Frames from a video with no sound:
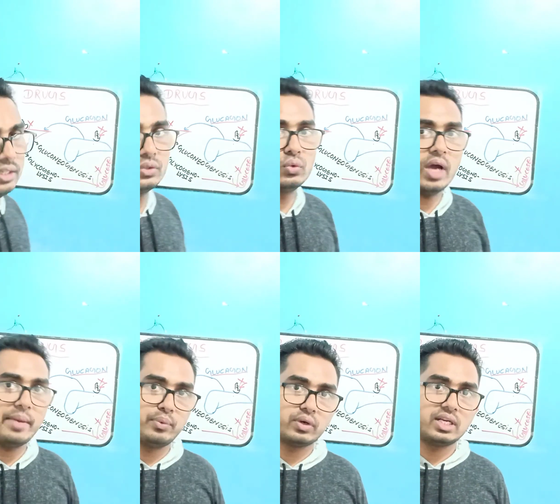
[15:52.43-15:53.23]
lead to
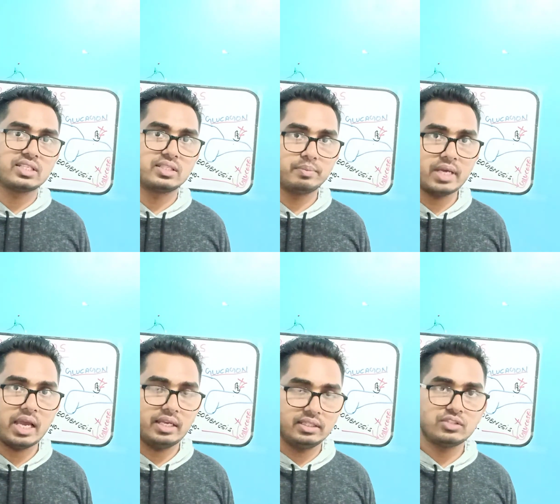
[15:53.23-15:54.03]

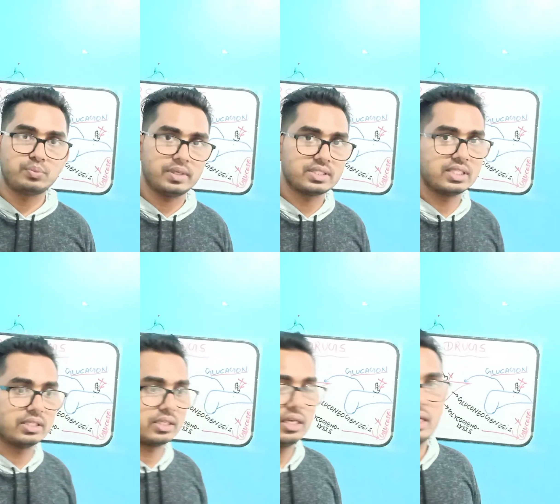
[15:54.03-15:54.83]
hypoglycemia in this
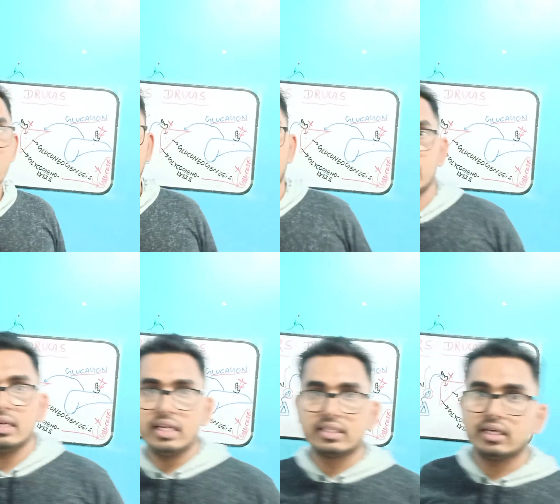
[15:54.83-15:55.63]
patient, and
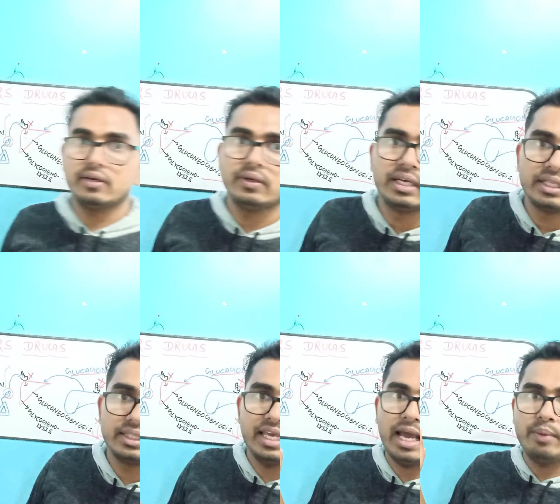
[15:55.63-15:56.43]
later
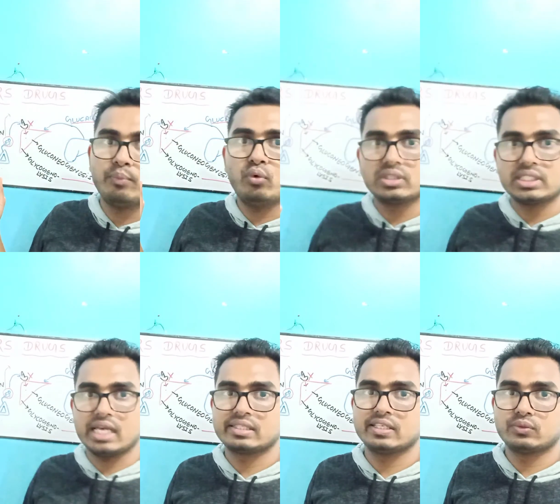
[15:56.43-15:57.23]
they have more
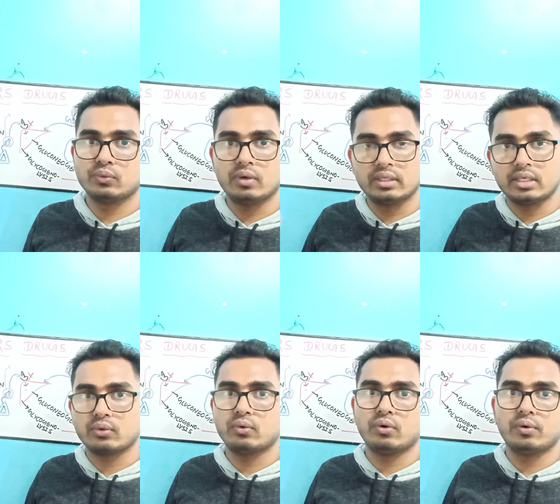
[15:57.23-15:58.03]
chances to
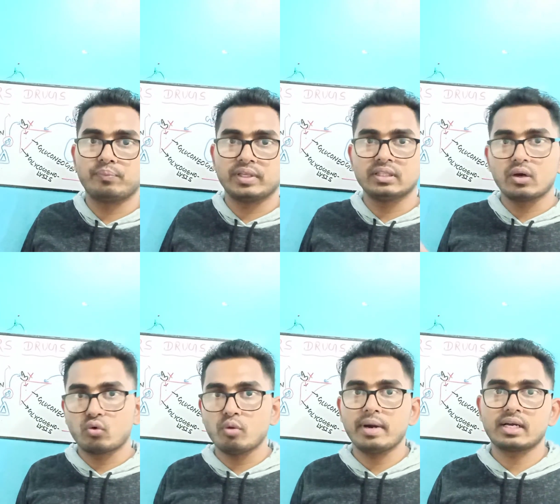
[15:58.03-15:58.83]
undergo in the
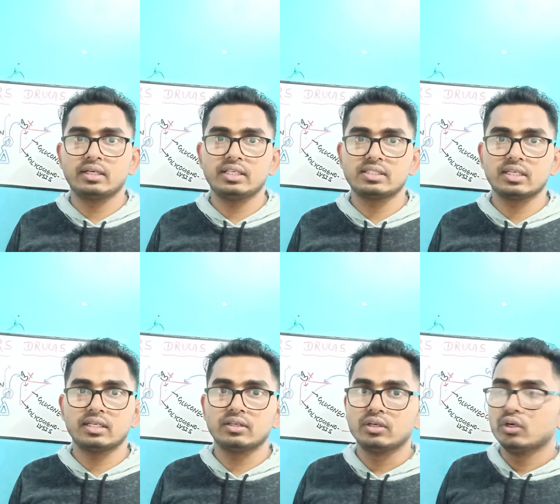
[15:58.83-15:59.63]
coma condition.